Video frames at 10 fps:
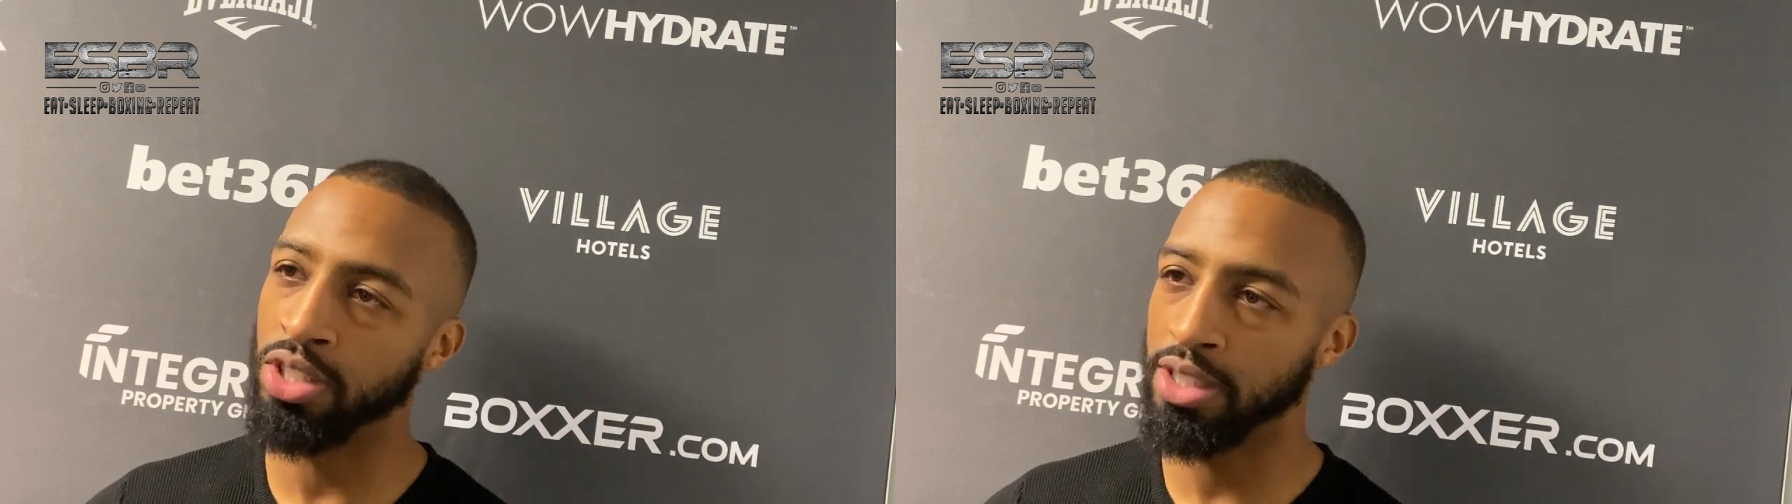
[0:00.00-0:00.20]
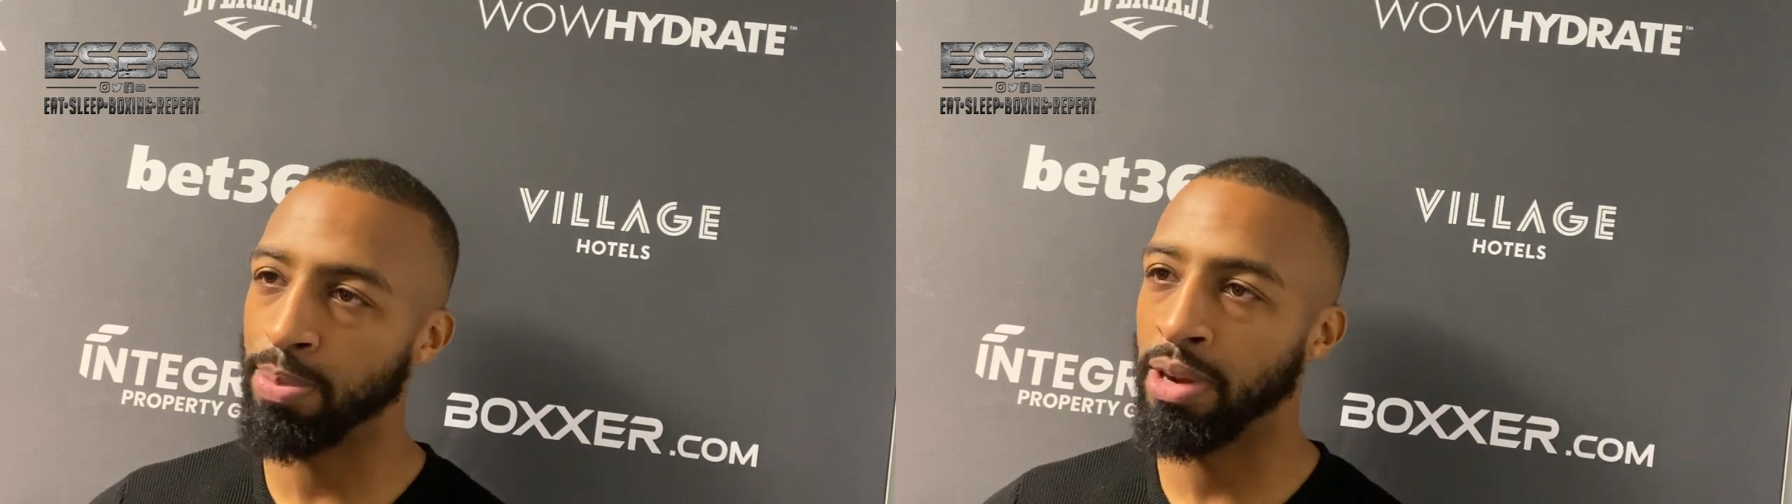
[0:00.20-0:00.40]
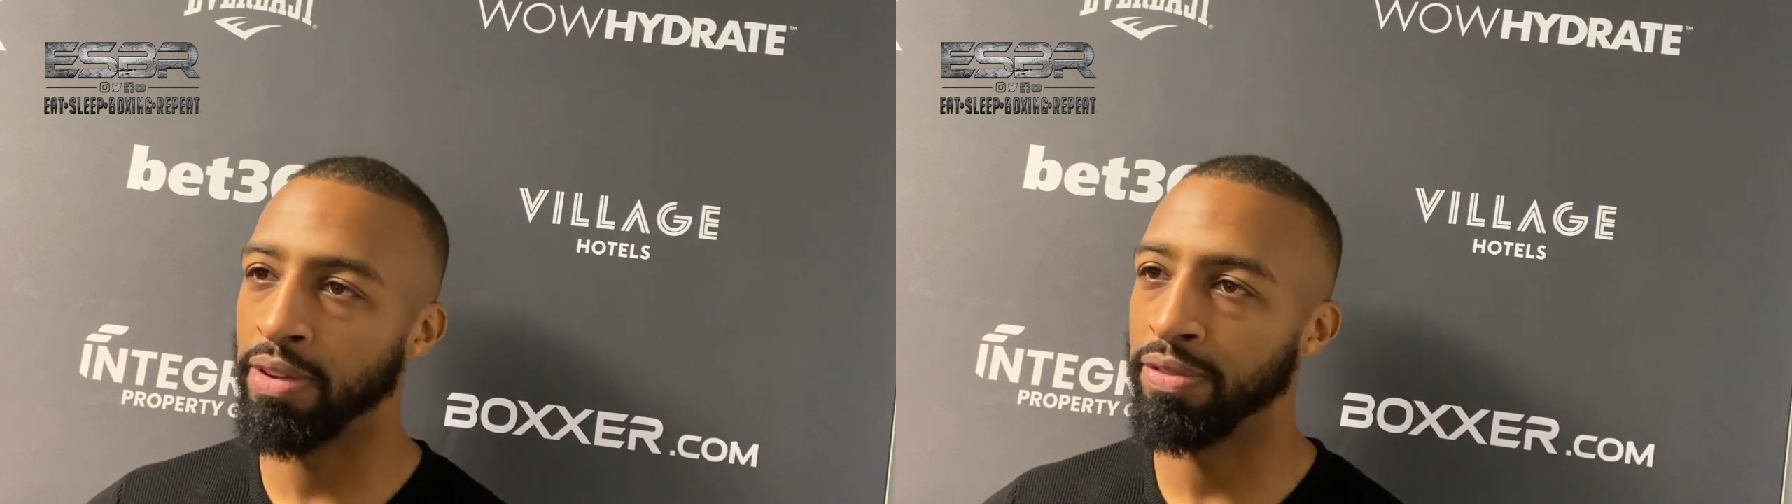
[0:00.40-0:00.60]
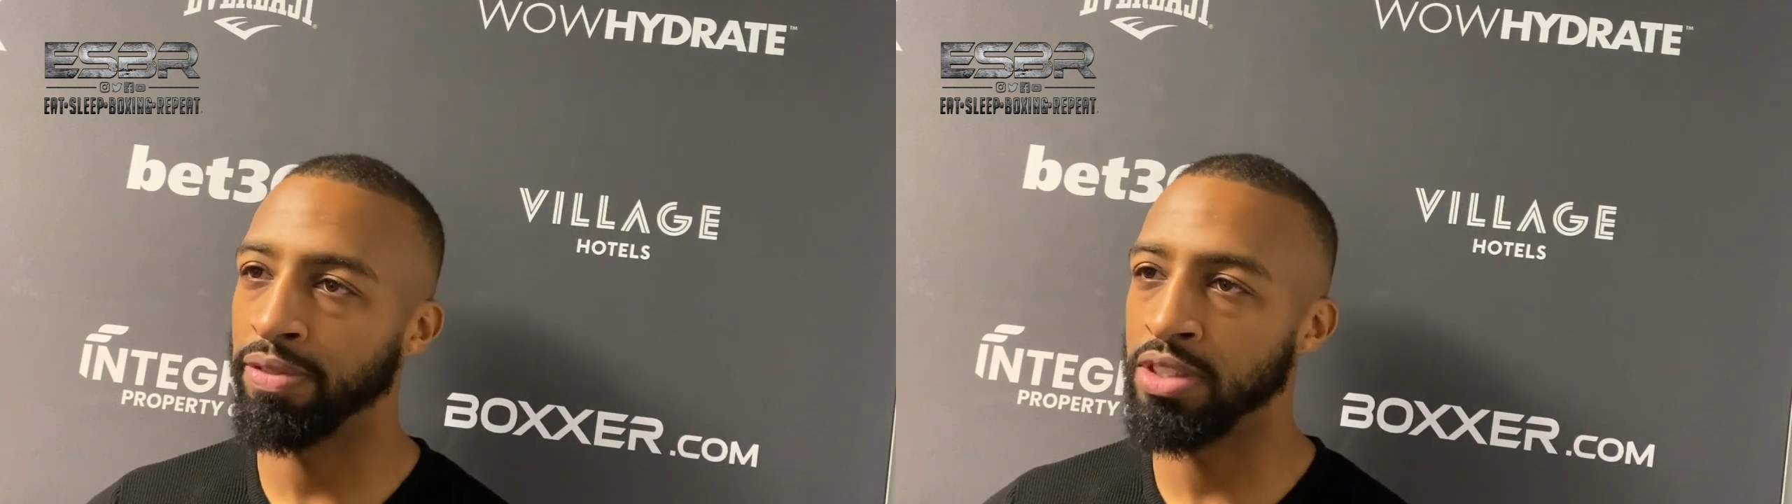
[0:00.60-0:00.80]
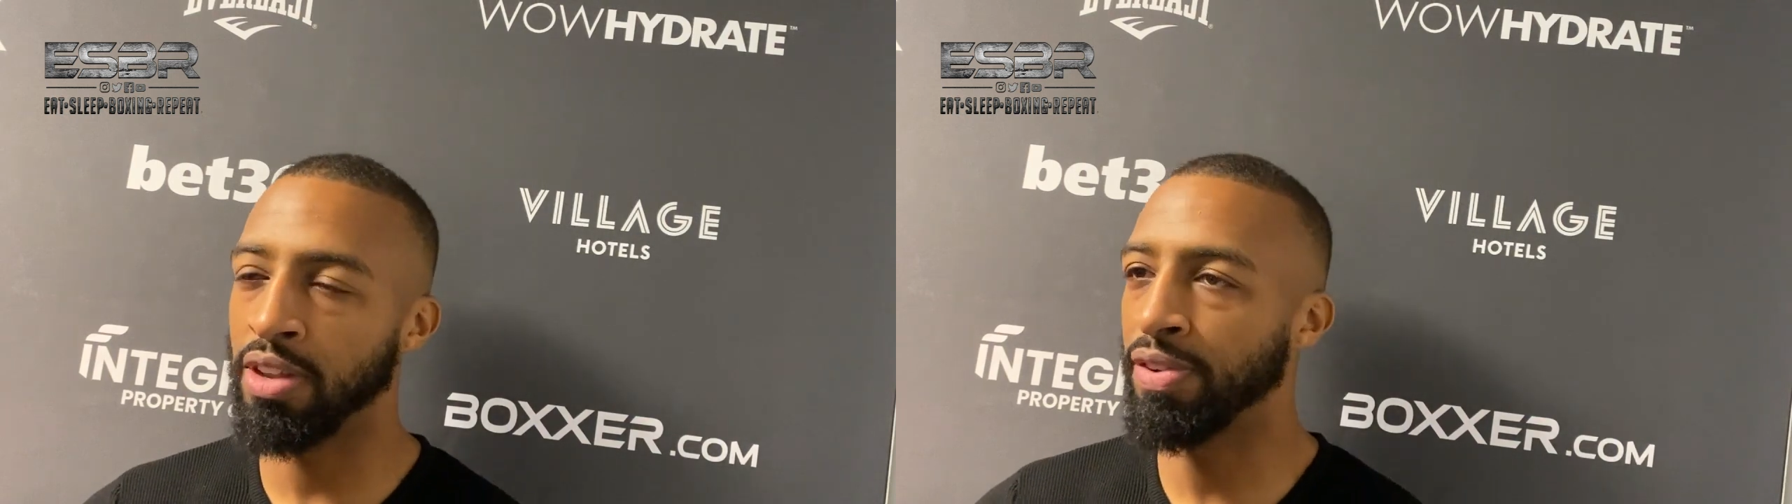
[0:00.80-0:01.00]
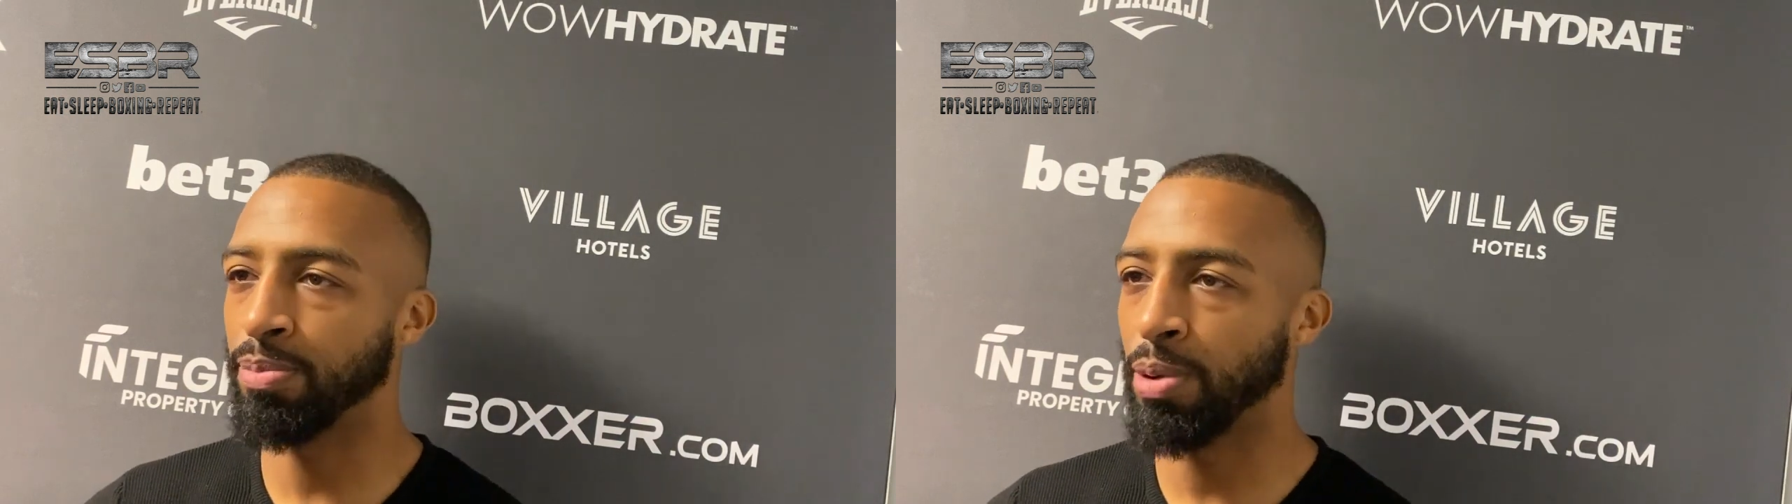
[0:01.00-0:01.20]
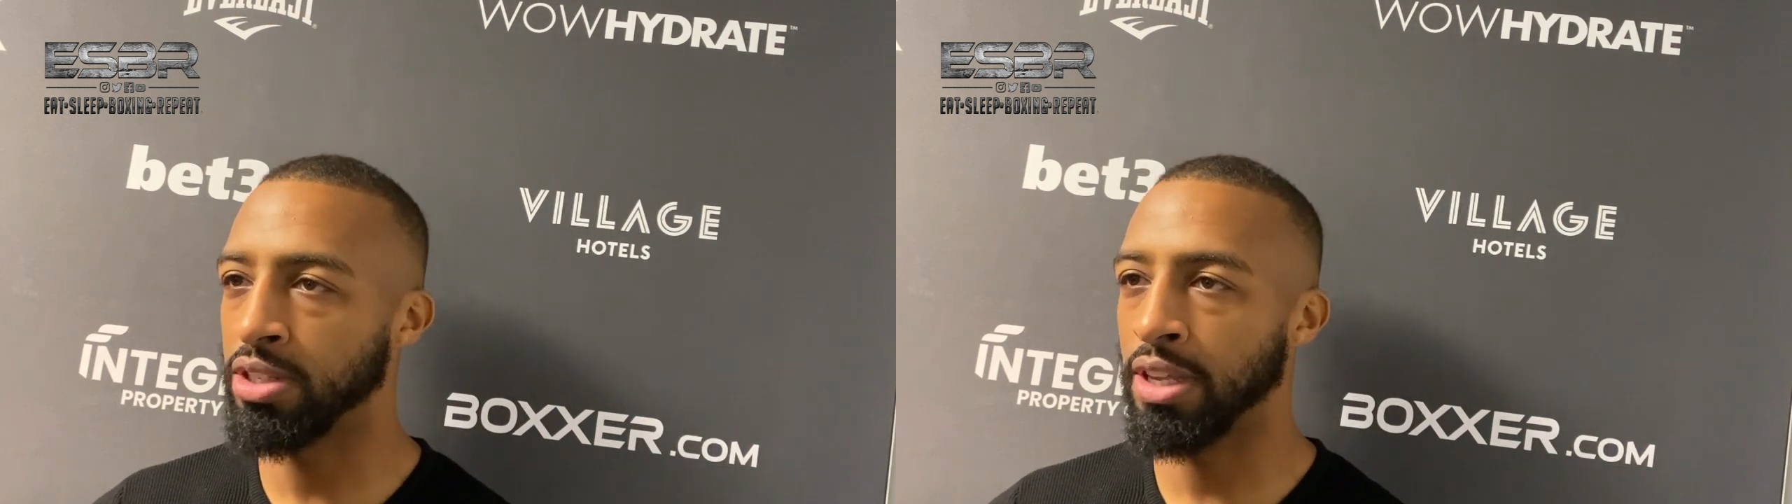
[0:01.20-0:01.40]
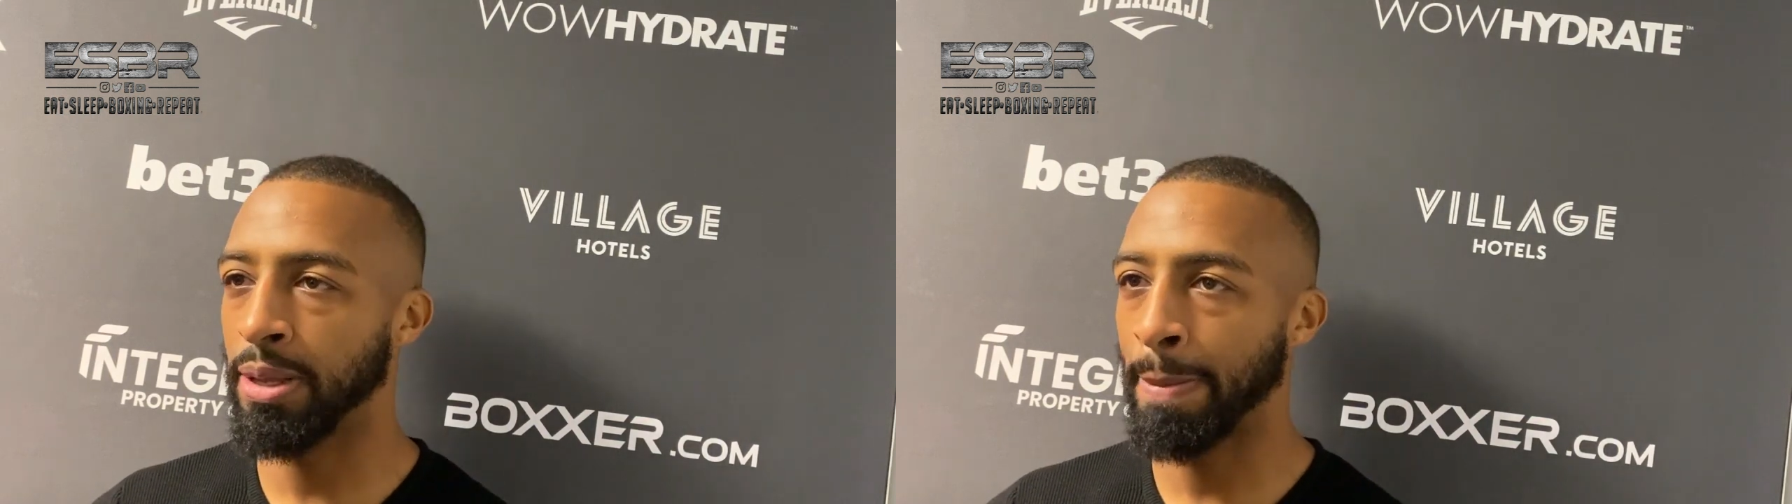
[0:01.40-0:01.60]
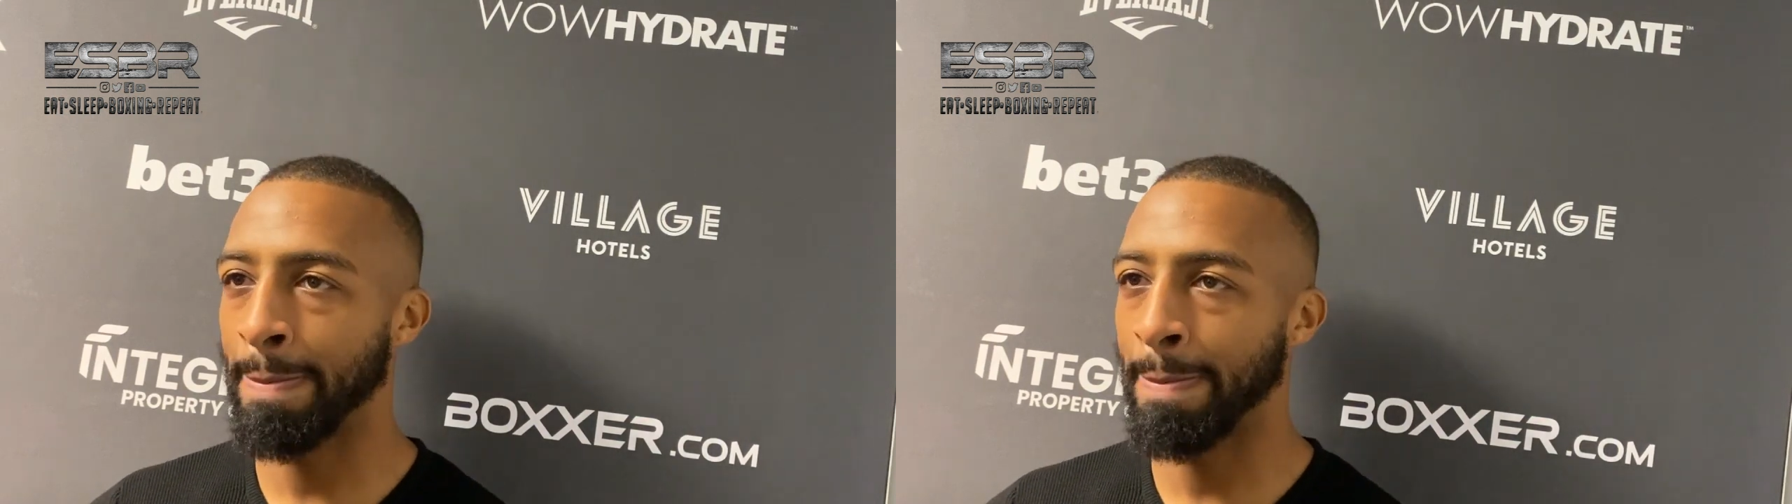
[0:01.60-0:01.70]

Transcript: December 9th. There's nothing past that.